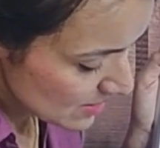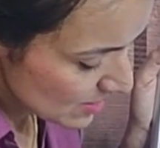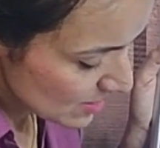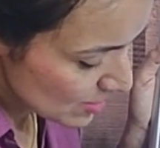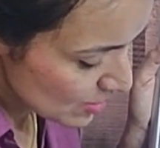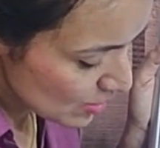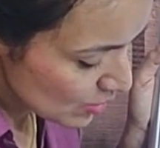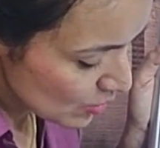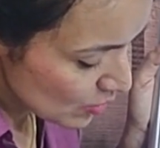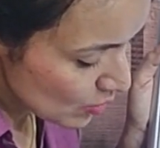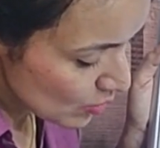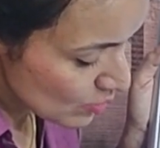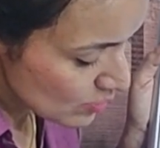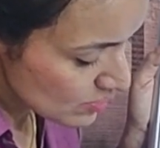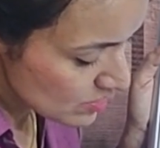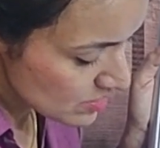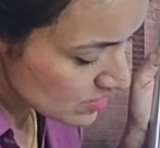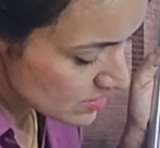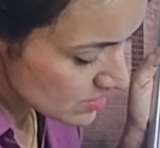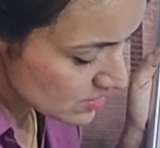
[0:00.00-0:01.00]

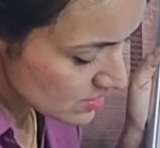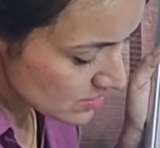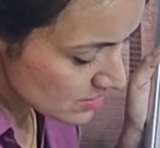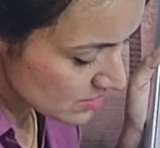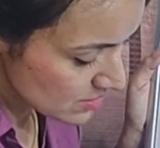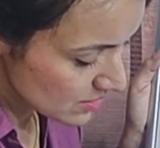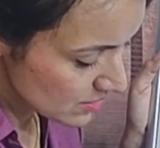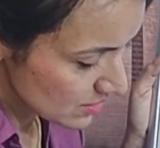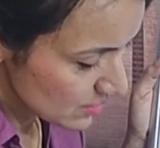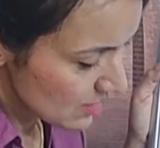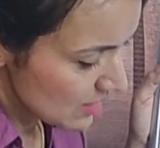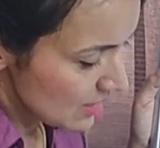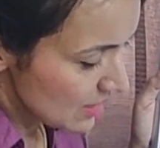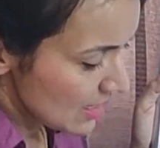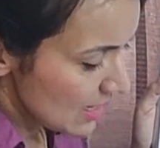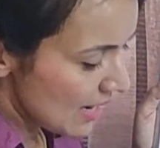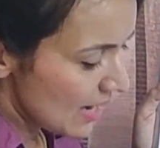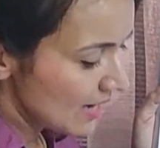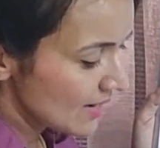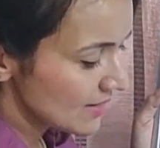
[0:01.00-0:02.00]
closed
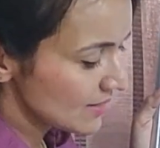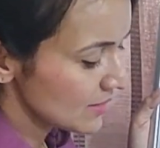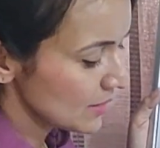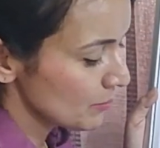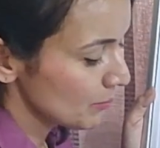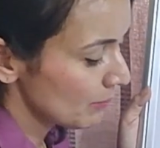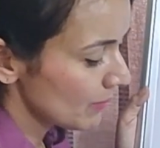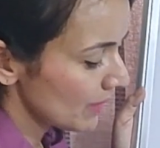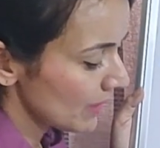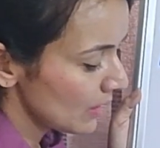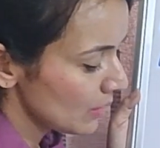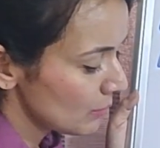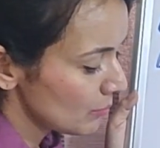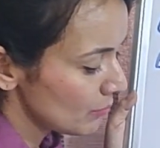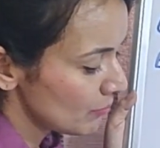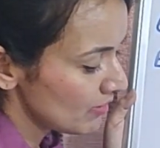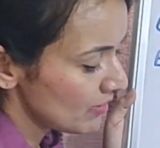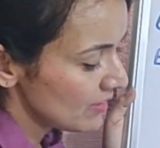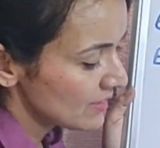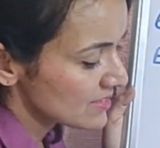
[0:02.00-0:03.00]
and the bulb
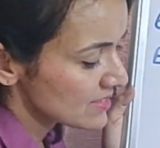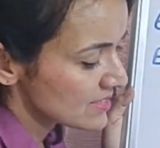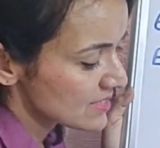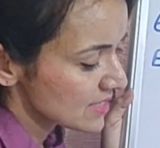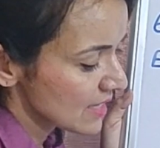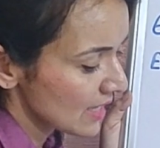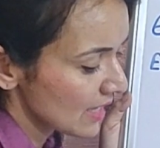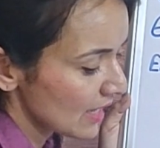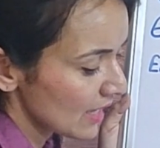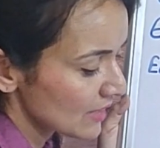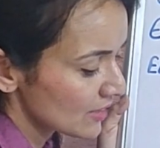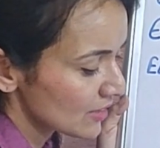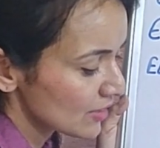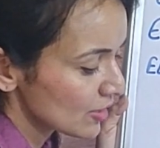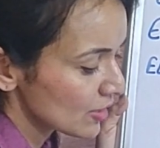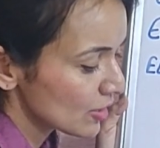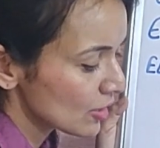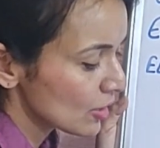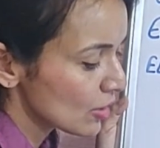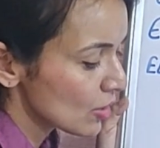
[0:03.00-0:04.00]
will start
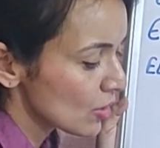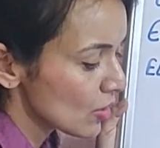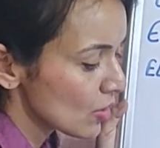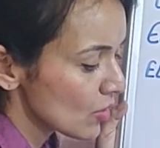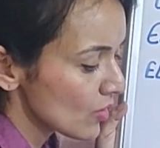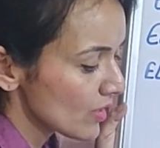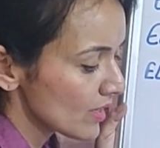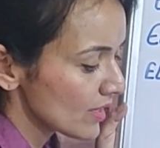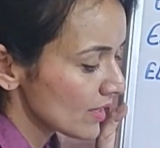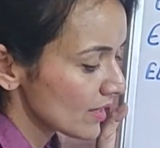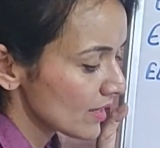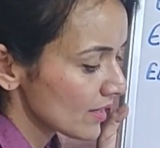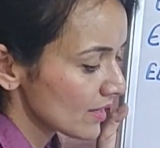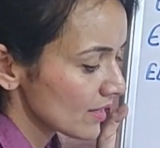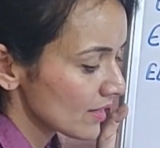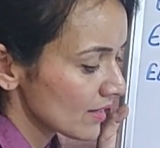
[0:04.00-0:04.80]
glowing.